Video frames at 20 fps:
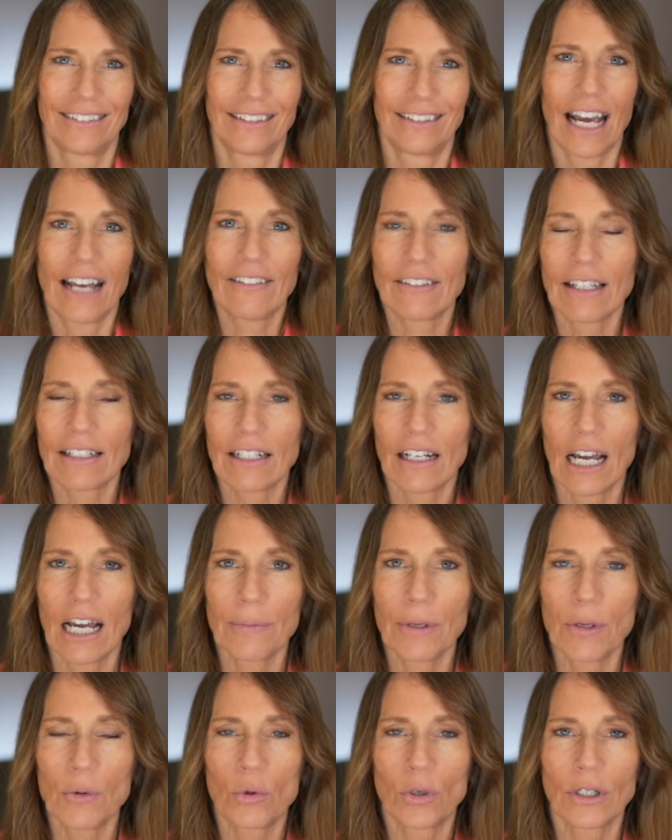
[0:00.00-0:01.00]
At that time,
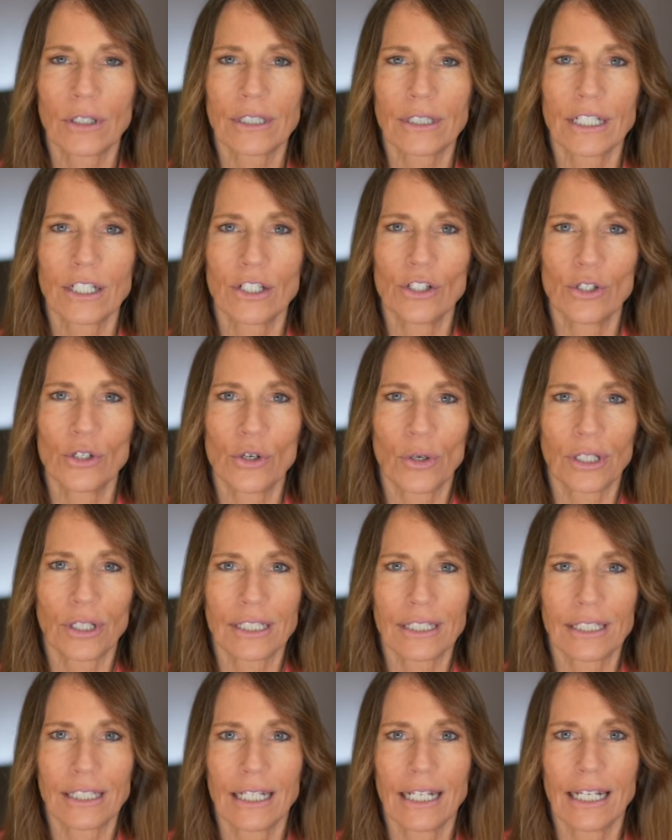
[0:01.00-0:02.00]
he worked in New York
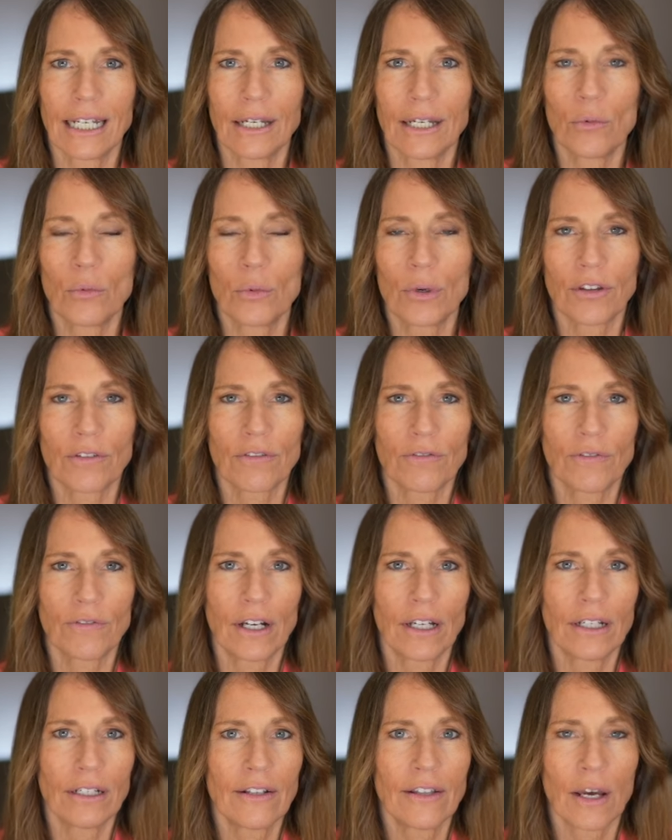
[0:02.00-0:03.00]
City with a
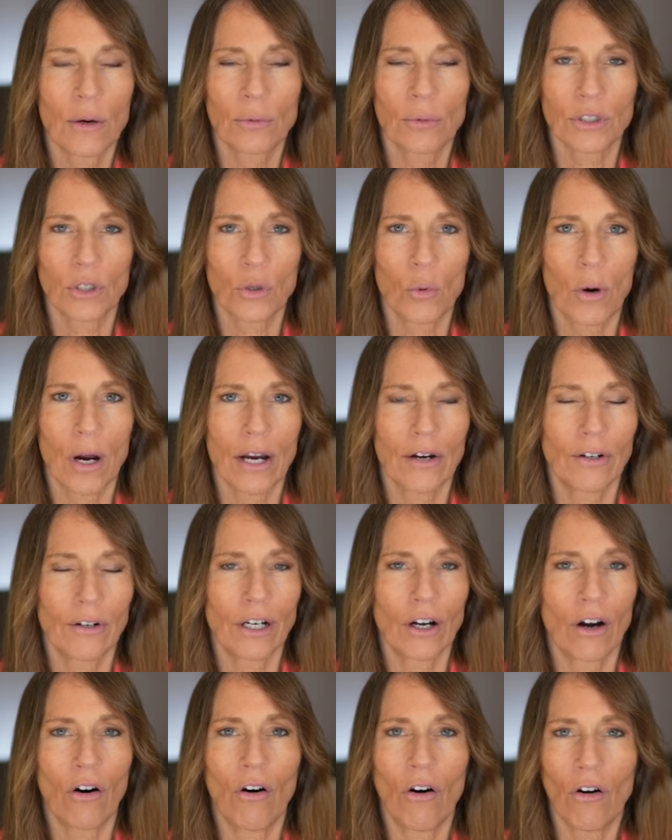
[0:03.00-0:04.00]
fund that was
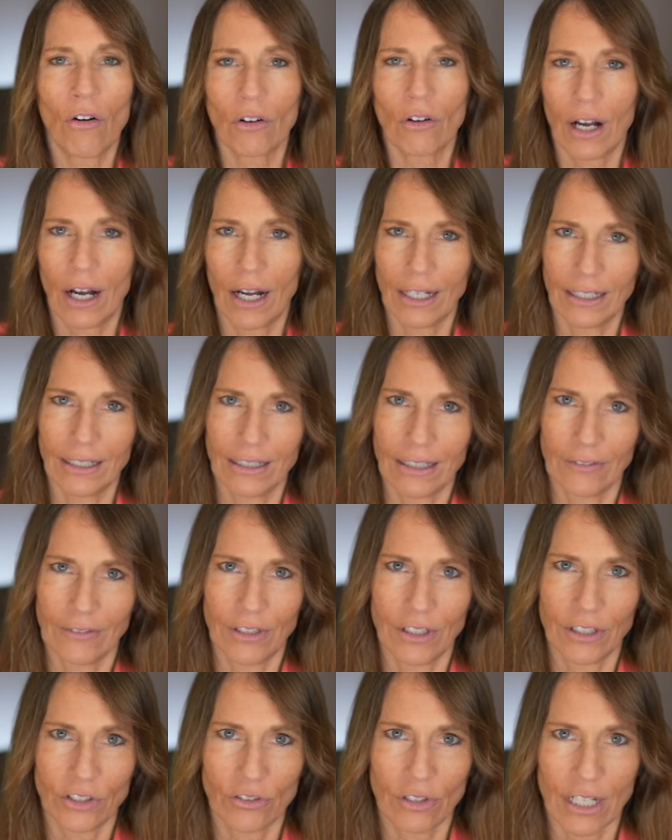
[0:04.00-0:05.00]
acquiring all kinds of
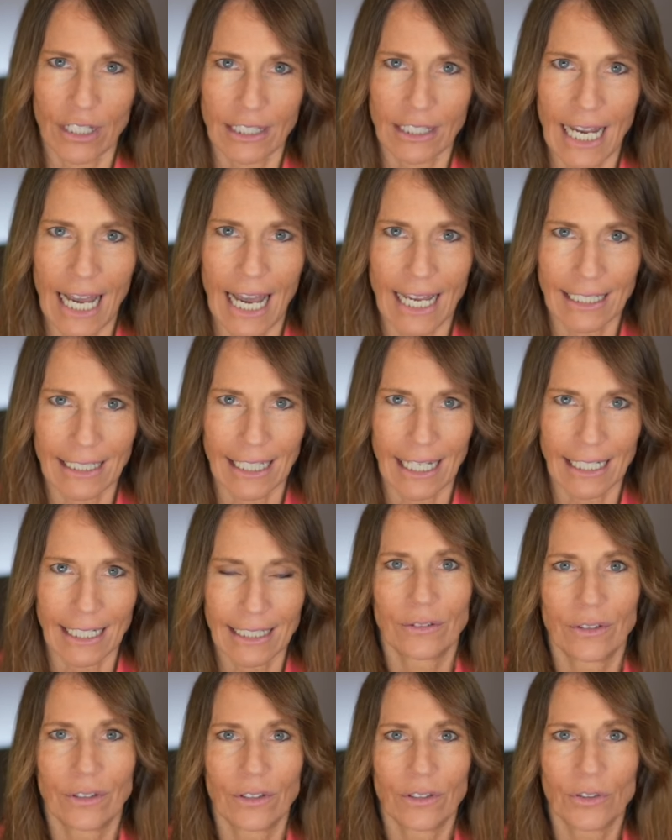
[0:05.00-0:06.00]
distressed
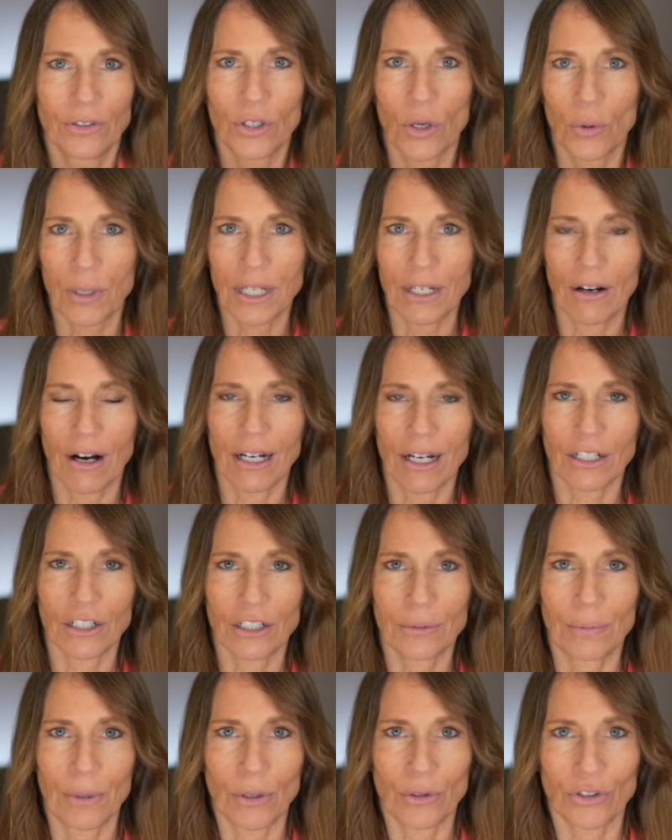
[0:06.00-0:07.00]
assets. So he got
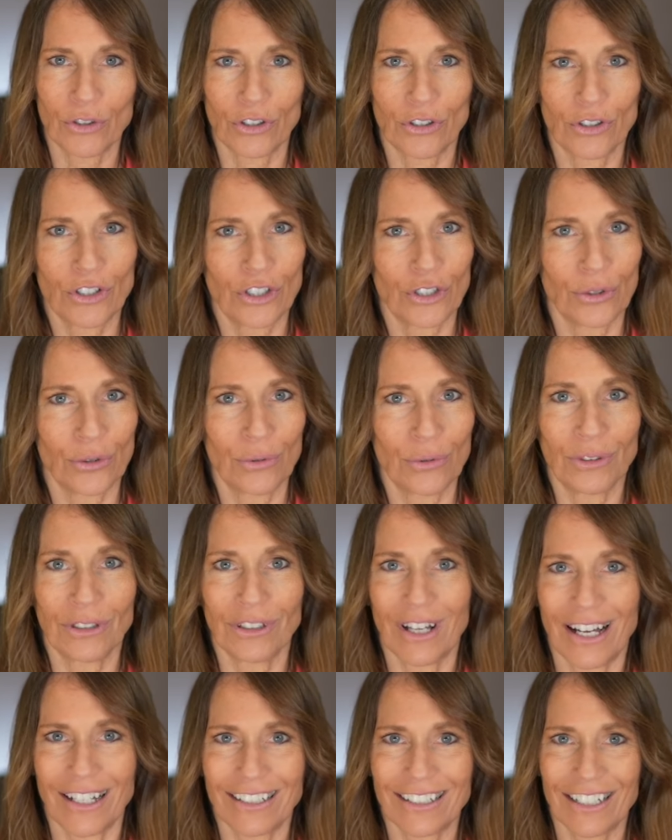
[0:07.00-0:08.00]
exposure to
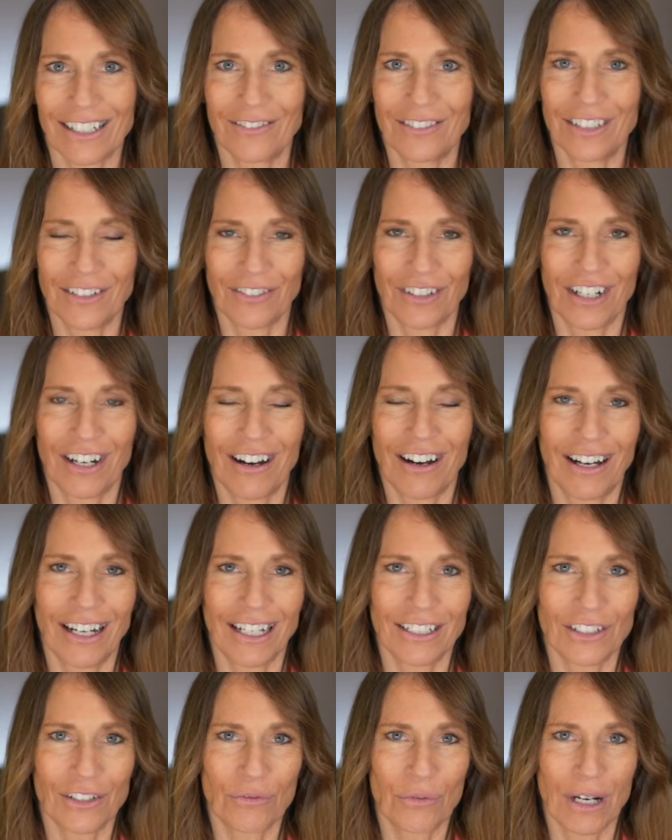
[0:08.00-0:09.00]
lots of different
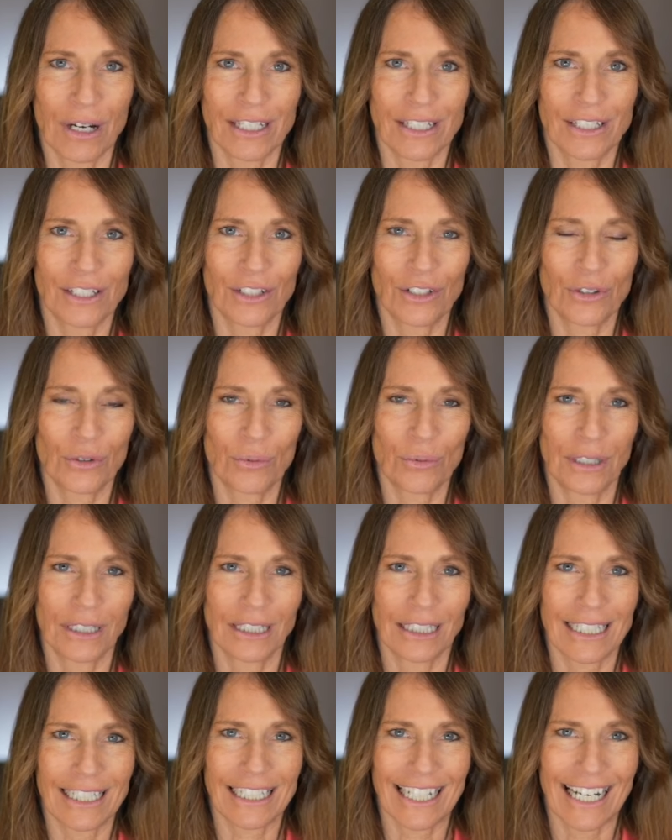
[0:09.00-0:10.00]
kinds of ways to do real
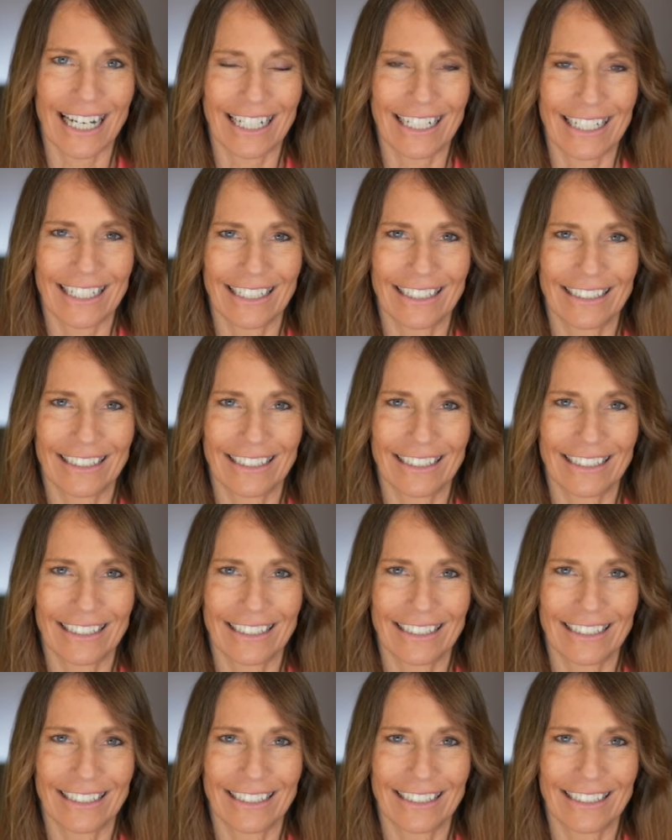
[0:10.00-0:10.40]
estate.